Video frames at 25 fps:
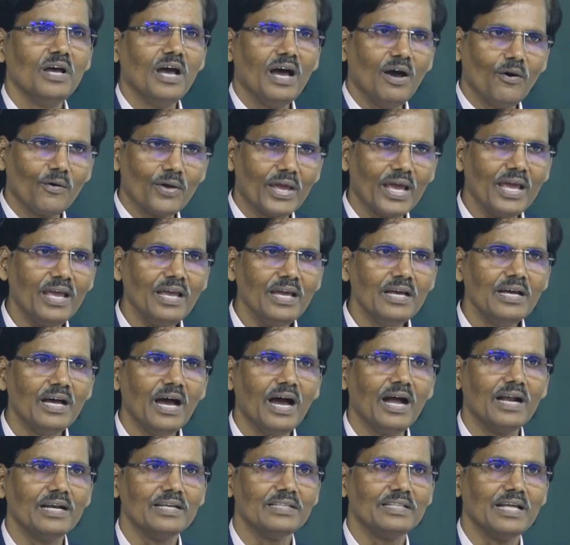okay,
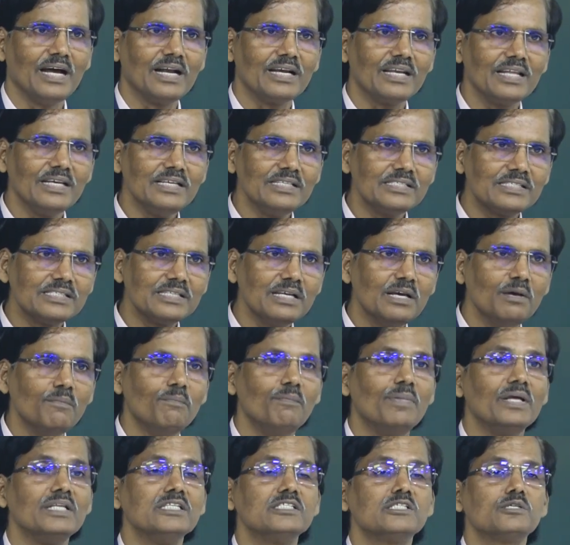and that is
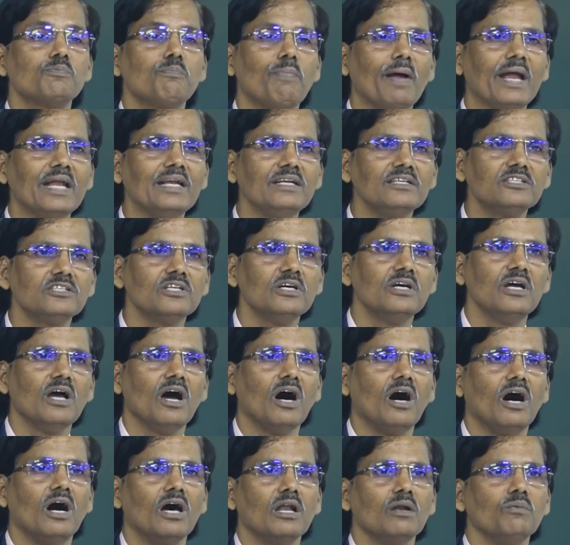been spent
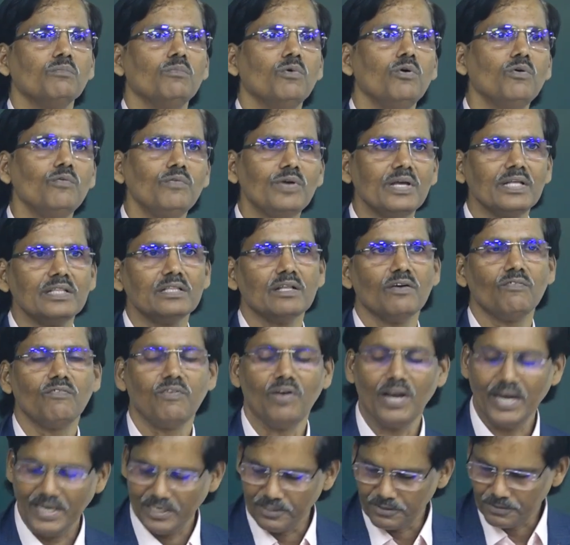on moving the
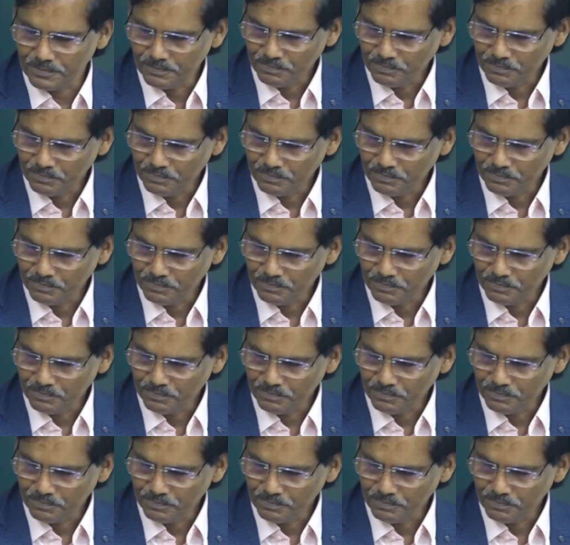fluid.